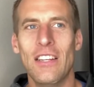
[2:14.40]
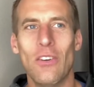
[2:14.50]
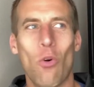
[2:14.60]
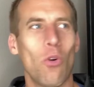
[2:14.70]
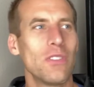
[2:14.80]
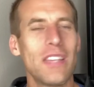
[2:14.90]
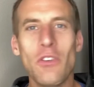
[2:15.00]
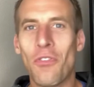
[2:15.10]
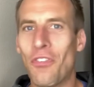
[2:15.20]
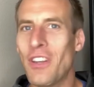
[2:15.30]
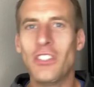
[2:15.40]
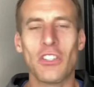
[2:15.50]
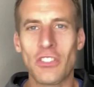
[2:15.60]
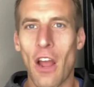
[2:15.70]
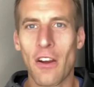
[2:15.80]
or say you finish your
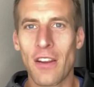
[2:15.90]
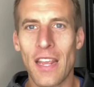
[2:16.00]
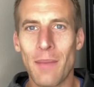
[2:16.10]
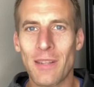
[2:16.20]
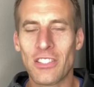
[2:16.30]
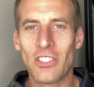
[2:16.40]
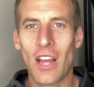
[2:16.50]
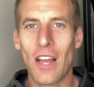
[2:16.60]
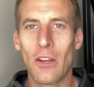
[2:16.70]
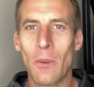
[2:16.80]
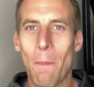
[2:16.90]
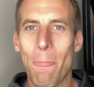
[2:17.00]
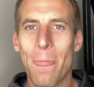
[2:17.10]
soccer game as a child